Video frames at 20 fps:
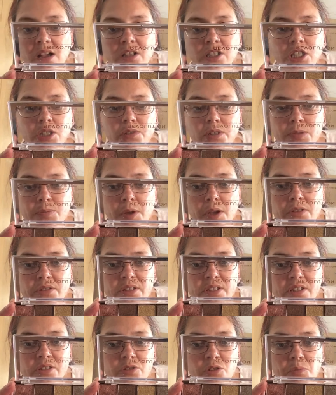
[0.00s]
So I suppose
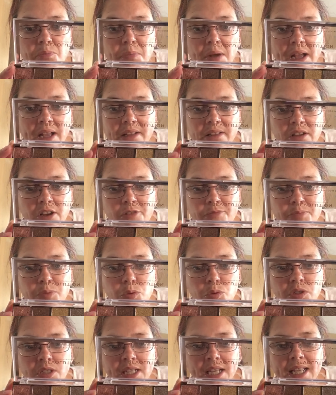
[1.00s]
it's not bad that I've
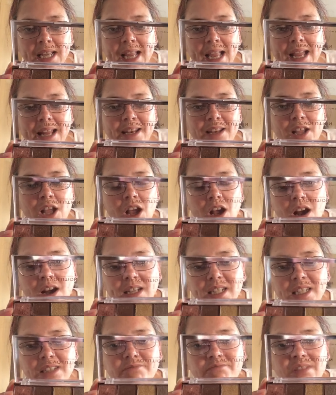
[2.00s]
bought it again. I
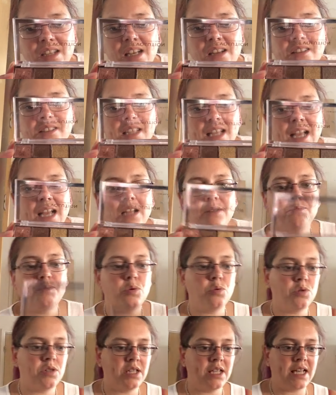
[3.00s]
didn't realise I had
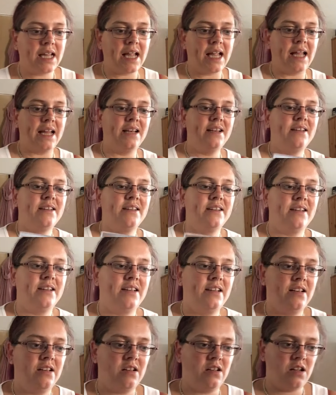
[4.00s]
bought it again
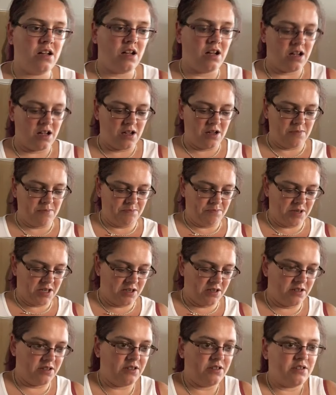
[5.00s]
um,
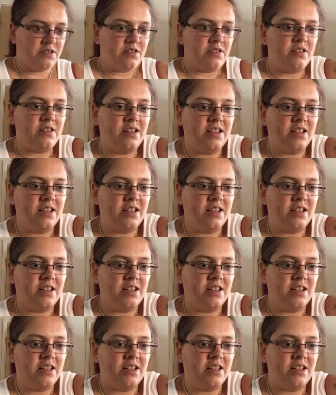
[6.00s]
because,